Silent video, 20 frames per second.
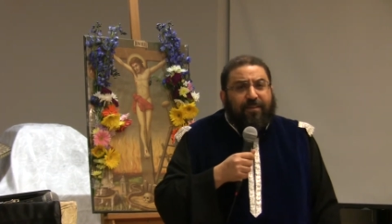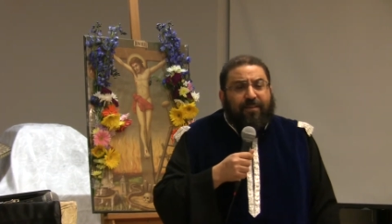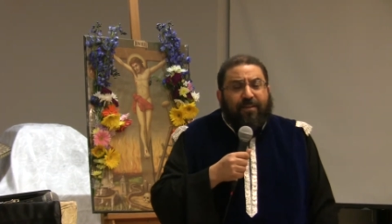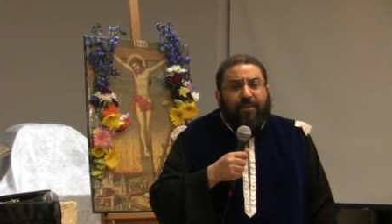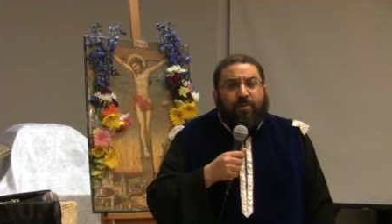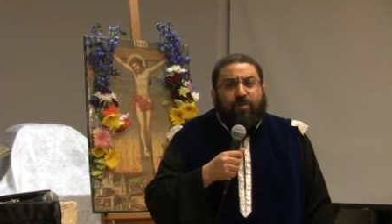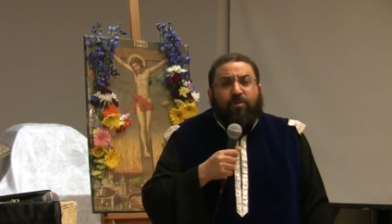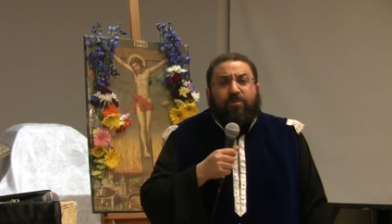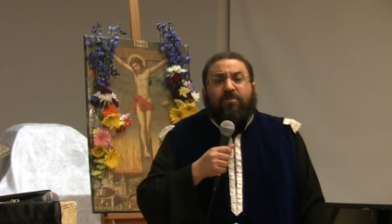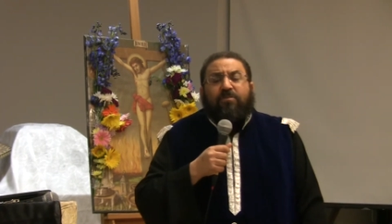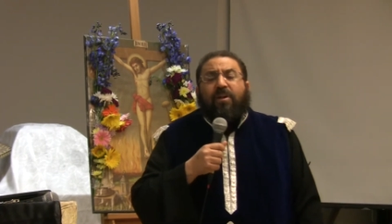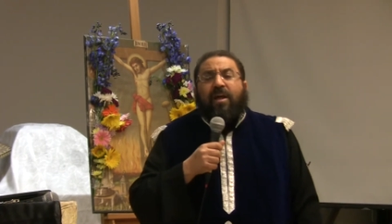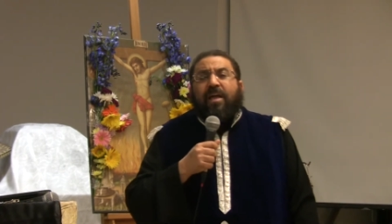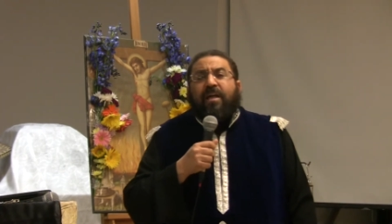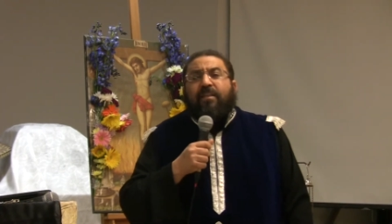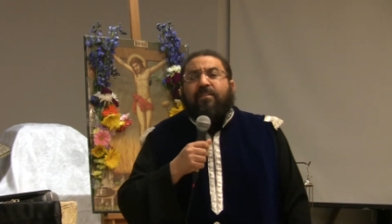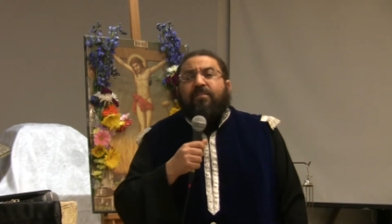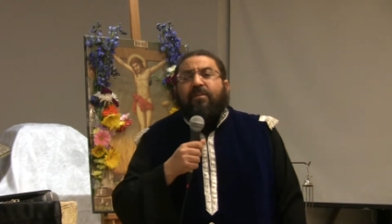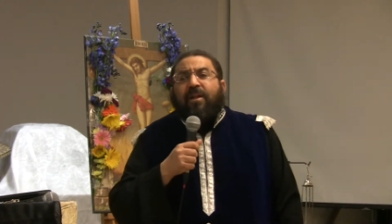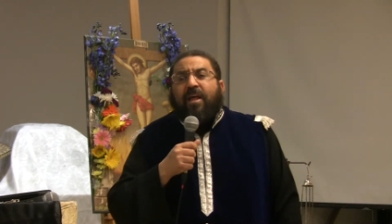You know,
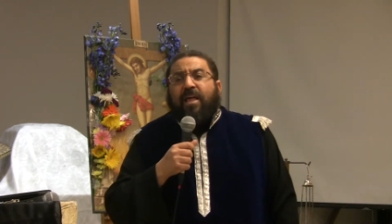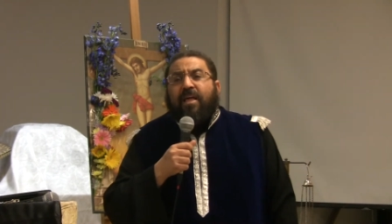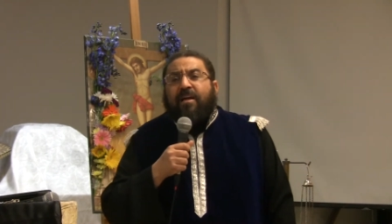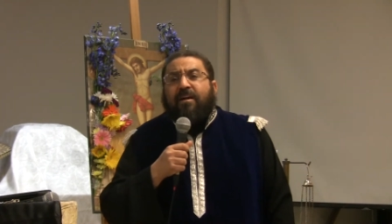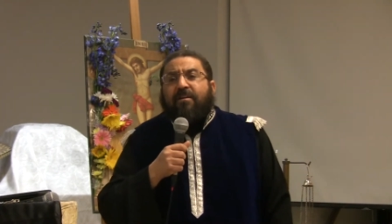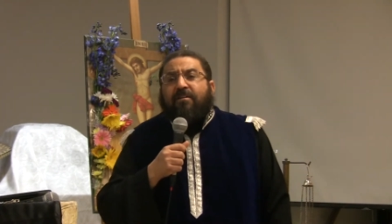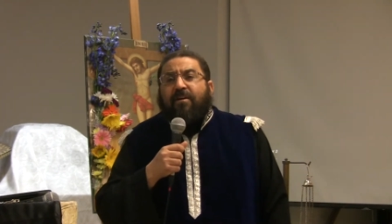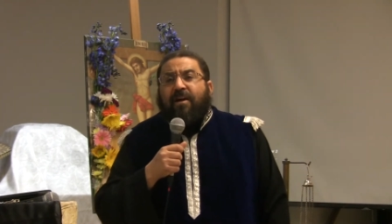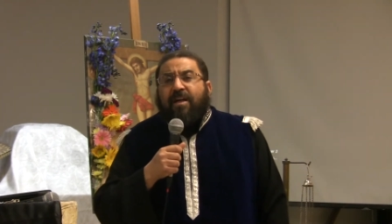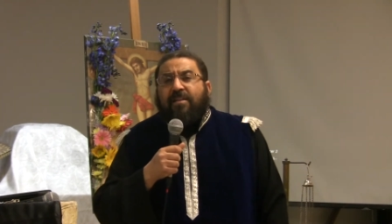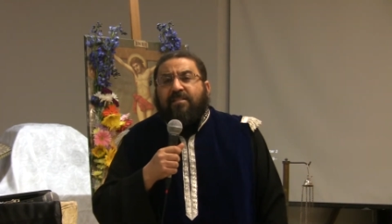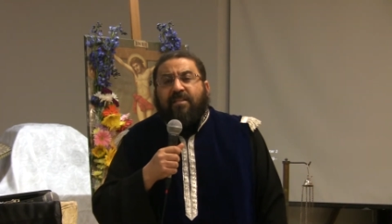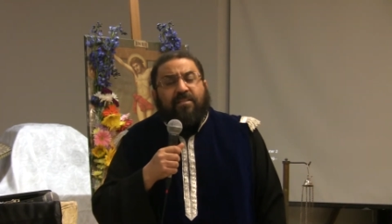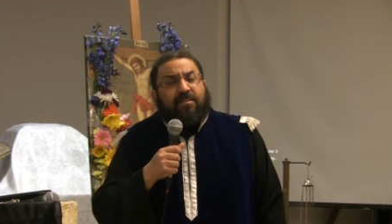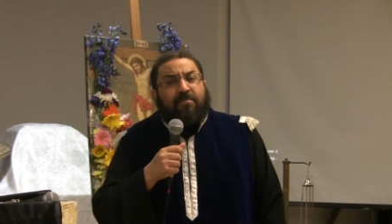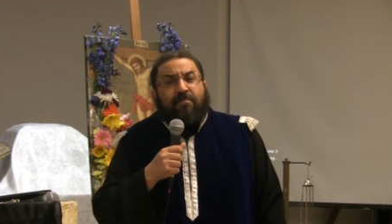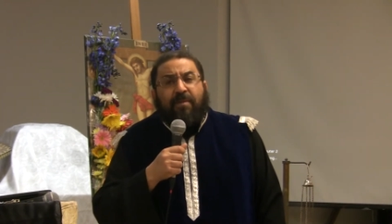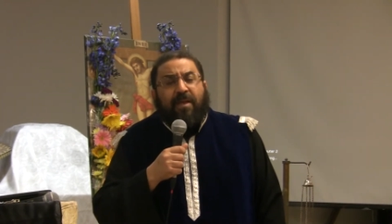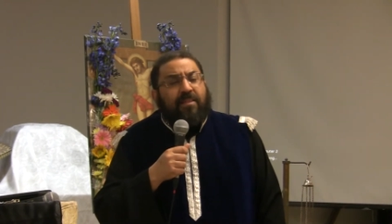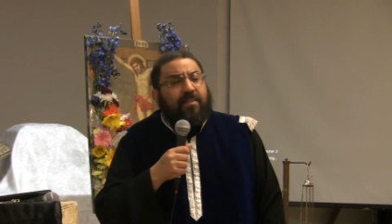denying Christ
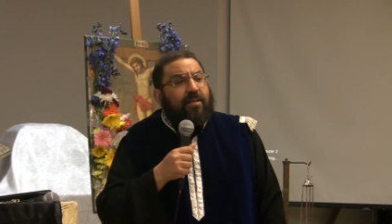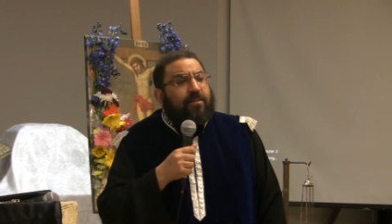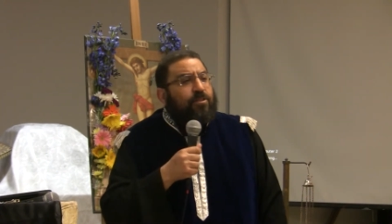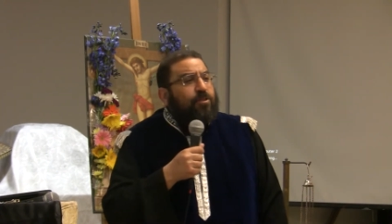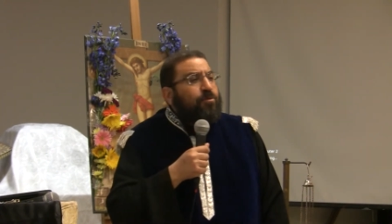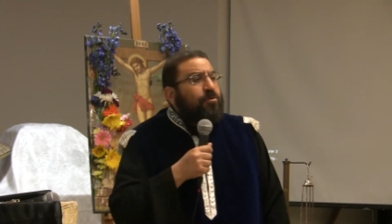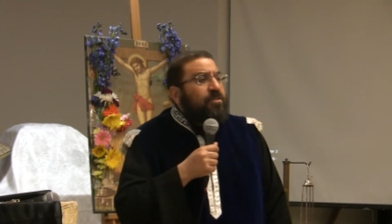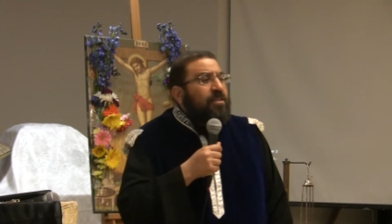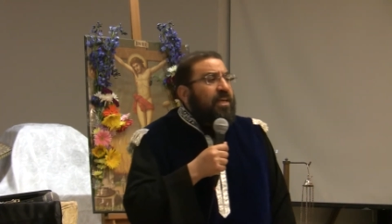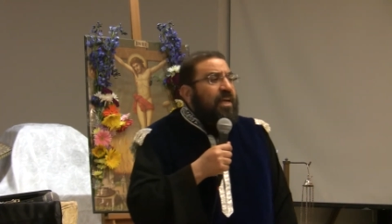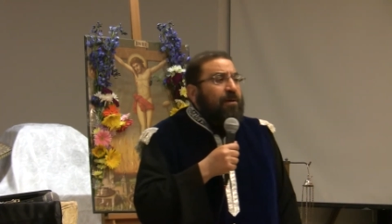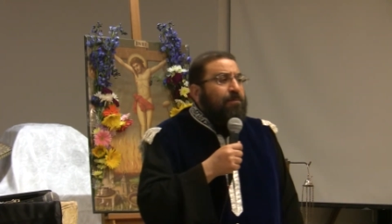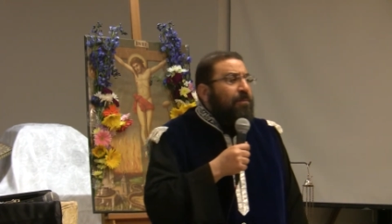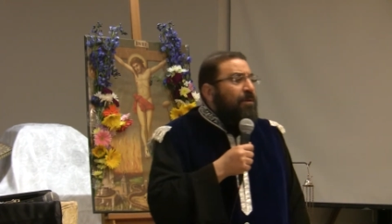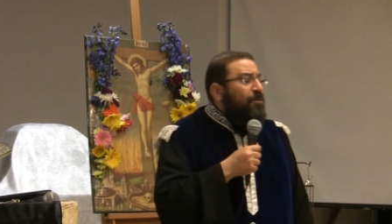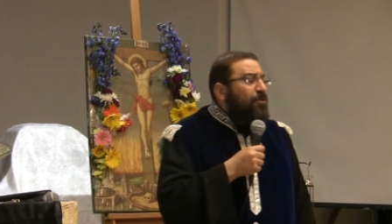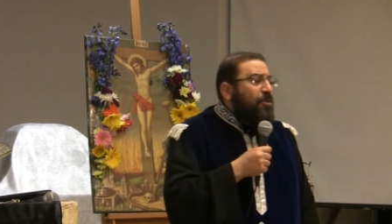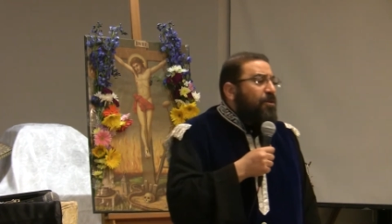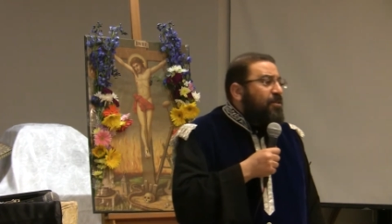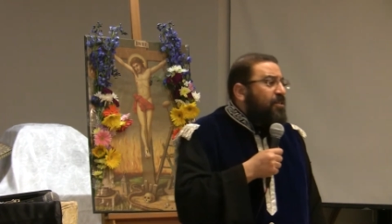doesn't mean that you say, I'm
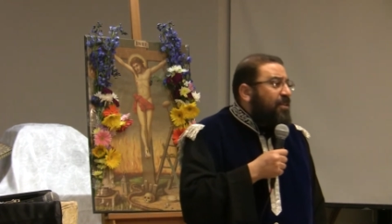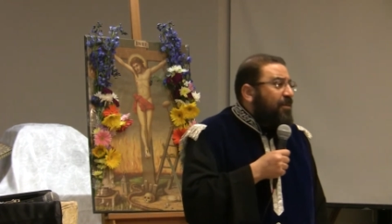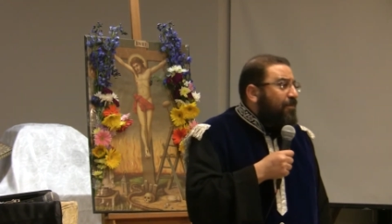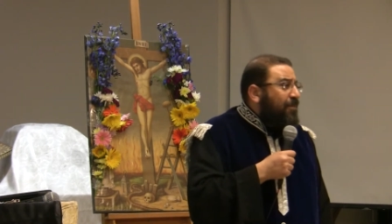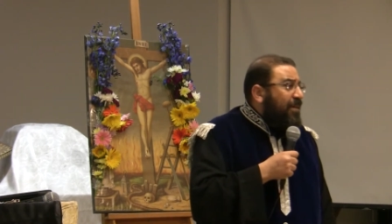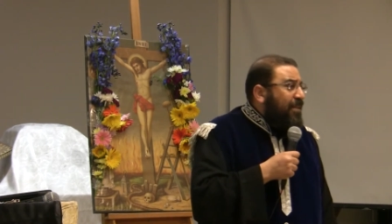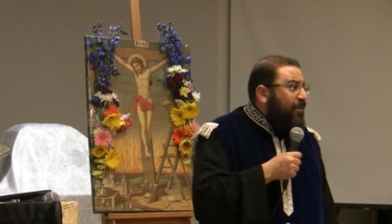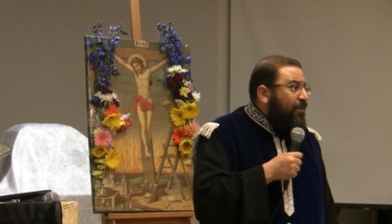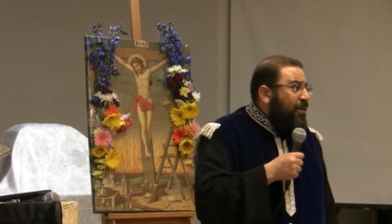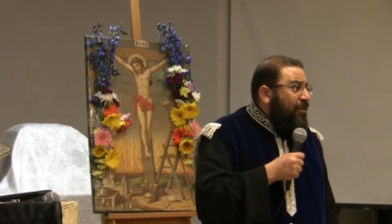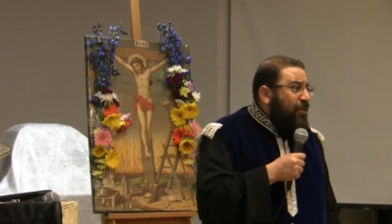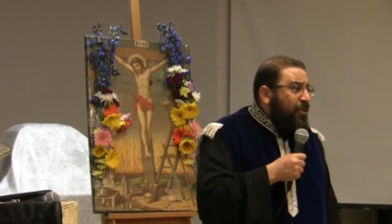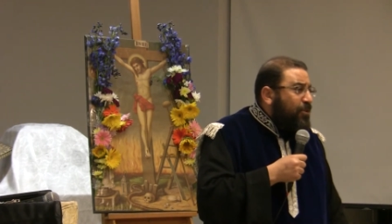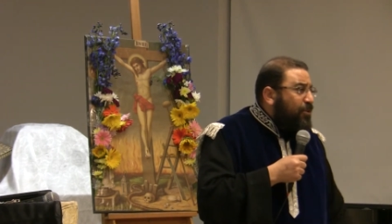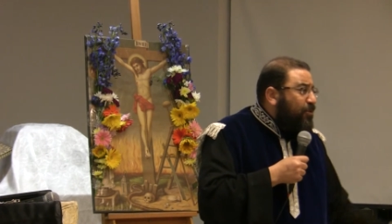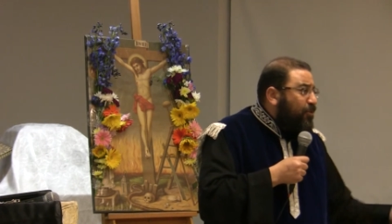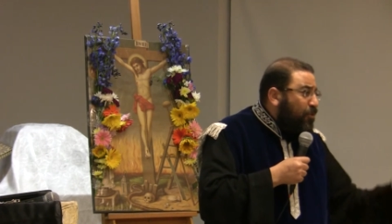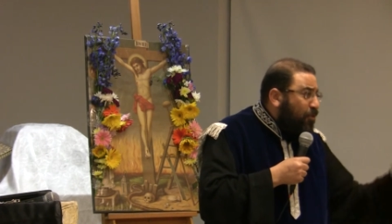not Christian, by the way, just to